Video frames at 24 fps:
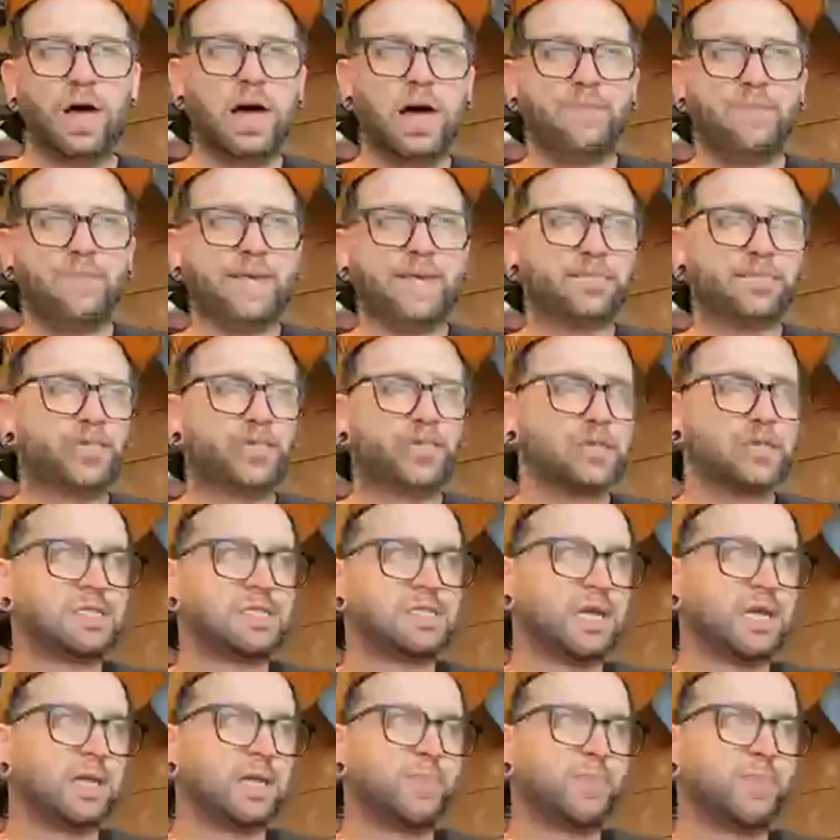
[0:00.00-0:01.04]
Uh, they
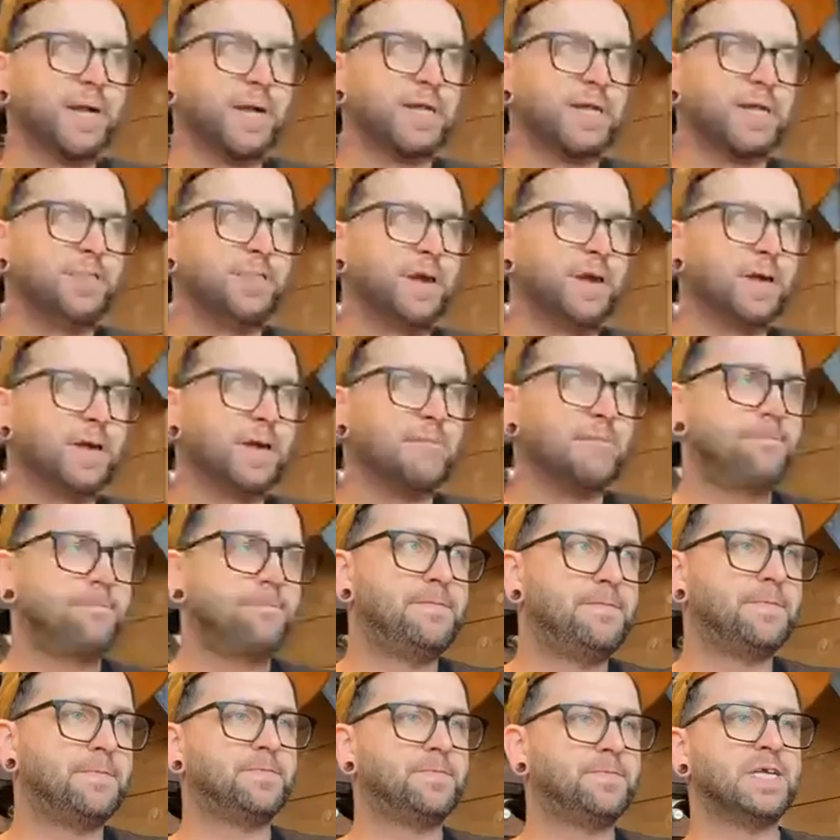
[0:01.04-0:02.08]
just celebrated their
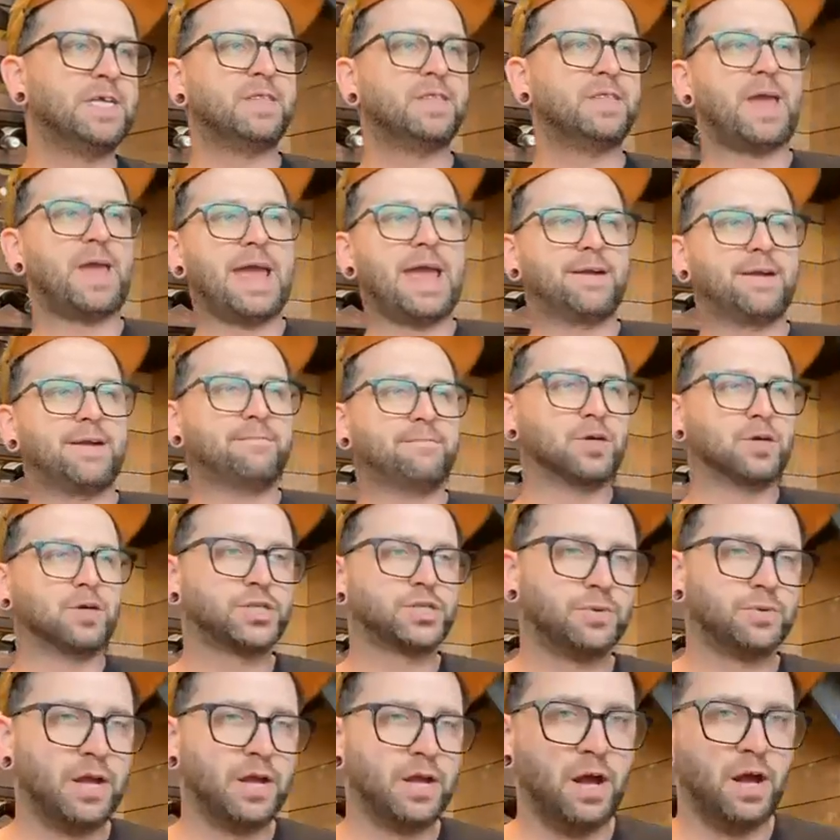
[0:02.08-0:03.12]
50th
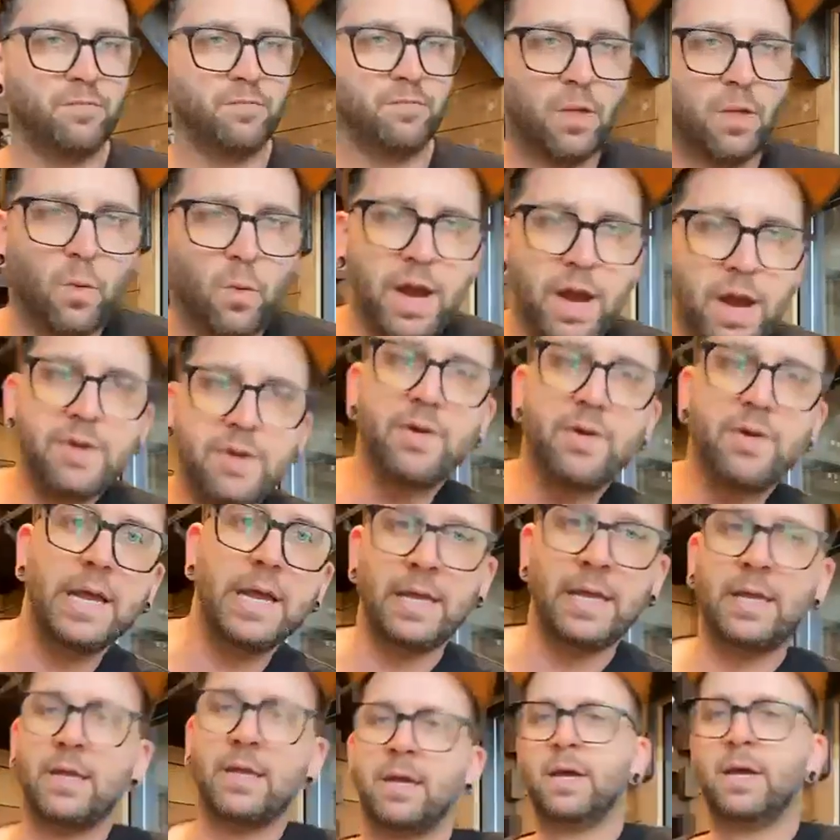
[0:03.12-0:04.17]
anniversary of the
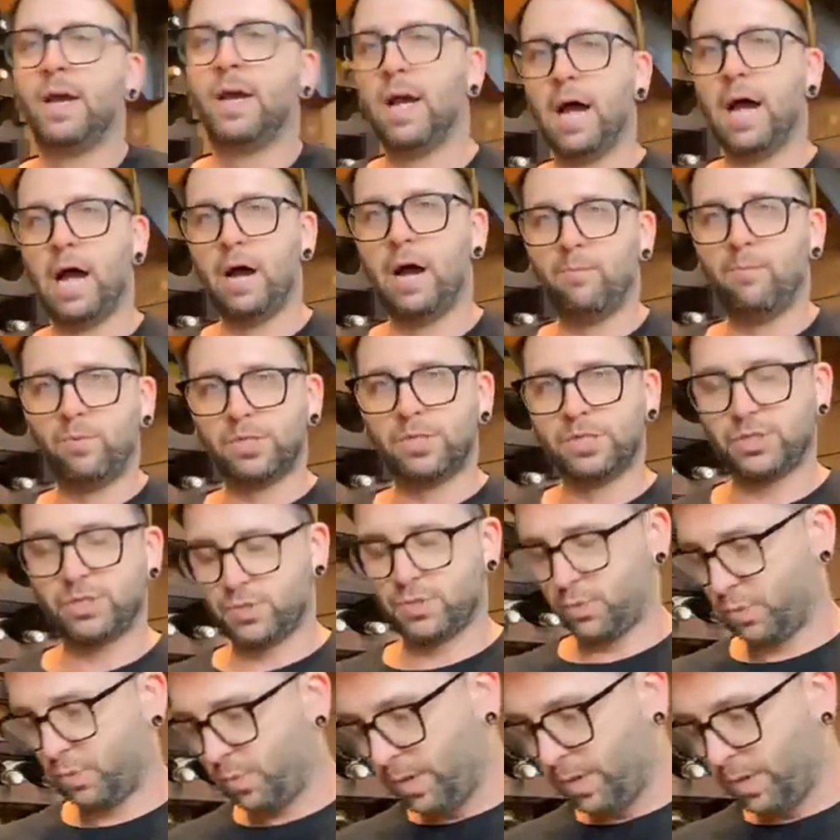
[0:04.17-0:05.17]
winery, um, which is